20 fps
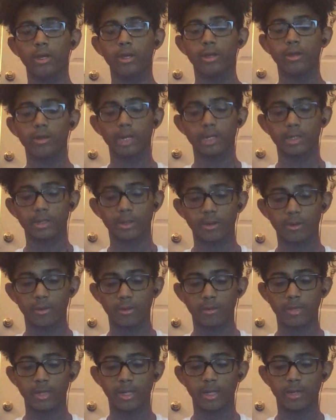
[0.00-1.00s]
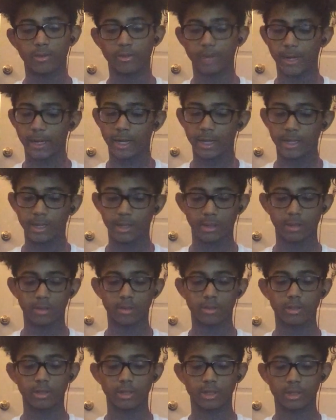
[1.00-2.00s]
you guys thought it would be a great idea
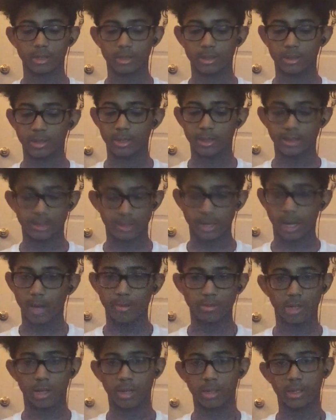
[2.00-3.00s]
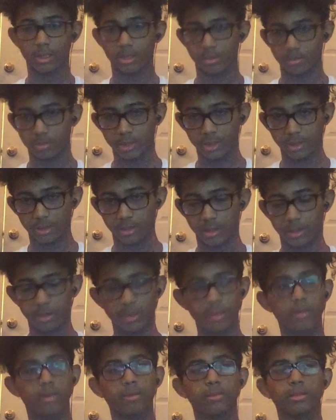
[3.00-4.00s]
to just stop talking completely.
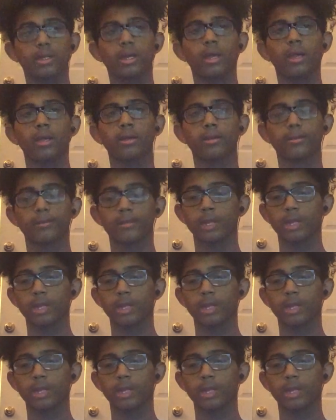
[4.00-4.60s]
You know what I'm saying?